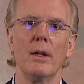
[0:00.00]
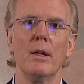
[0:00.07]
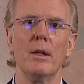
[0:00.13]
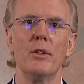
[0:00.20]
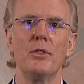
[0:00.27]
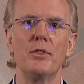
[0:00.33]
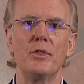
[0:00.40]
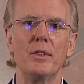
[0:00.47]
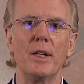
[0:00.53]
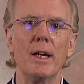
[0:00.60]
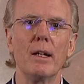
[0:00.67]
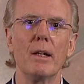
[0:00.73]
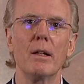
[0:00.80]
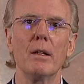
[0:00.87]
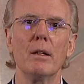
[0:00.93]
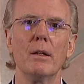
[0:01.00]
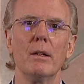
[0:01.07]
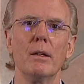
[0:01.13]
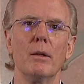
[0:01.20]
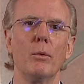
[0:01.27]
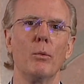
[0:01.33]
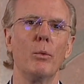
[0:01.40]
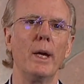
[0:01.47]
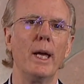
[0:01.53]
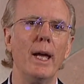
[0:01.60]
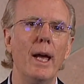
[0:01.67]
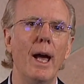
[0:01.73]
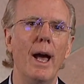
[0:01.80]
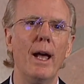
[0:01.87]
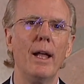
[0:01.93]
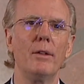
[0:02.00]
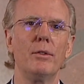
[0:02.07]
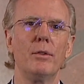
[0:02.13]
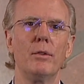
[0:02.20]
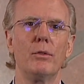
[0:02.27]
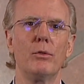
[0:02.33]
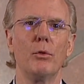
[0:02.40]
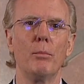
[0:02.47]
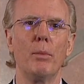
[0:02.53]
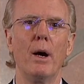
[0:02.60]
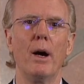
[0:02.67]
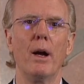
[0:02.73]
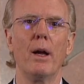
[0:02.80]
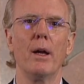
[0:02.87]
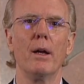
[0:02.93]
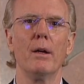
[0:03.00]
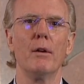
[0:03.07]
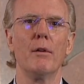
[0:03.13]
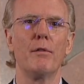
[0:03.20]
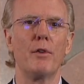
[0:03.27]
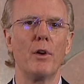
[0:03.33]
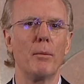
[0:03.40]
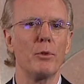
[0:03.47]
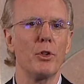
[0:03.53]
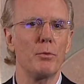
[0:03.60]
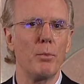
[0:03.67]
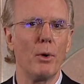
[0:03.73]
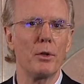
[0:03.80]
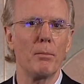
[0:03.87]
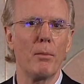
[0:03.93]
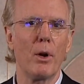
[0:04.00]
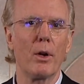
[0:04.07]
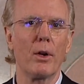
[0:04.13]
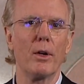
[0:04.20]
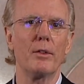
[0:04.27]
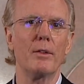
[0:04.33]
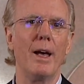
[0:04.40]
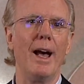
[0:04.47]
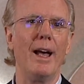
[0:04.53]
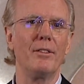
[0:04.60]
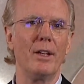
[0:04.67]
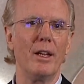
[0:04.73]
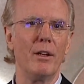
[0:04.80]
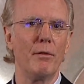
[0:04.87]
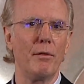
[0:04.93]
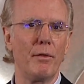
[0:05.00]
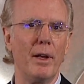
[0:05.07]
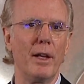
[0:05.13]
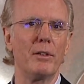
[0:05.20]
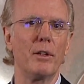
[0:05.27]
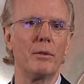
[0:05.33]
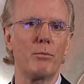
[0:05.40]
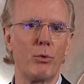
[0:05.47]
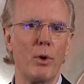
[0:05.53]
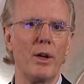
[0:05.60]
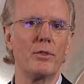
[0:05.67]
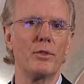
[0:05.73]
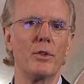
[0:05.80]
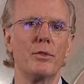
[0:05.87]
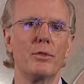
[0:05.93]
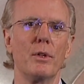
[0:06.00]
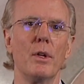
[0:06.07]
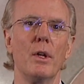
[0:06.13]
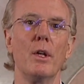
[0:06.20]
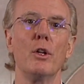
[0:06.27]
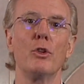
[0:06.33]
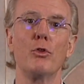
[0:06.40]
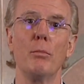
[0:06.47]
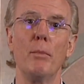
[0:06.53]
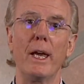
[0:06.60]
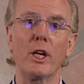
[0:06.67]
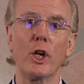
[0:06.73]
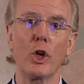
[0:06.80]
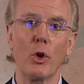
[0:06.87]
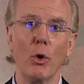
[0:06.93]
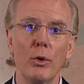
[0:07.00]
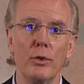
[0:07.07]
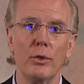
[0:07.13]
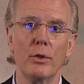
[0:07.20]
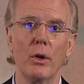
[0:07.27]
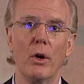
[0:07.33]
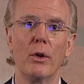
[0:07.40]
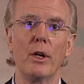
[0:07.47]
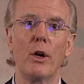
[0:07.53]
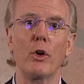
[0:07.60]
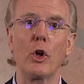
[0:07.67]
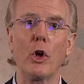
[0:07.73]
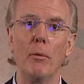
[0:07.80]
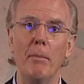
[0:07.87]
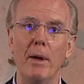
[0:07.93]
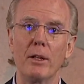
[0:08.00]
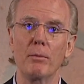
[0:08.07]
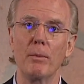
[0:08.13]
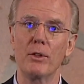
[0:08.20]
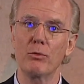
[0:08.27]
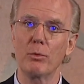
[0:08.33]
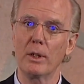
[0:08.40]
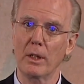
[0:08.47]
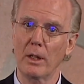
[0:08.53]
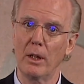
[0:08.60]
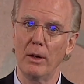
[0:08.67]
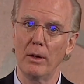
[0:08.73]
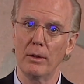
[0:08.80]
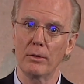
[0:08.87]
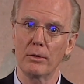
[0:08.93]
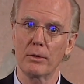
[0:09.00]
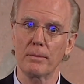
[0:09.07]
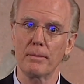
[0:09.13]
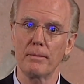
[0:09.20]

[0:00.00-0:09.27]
still we had to buy from the spot market at inflated prices to make good on our commitments with clients.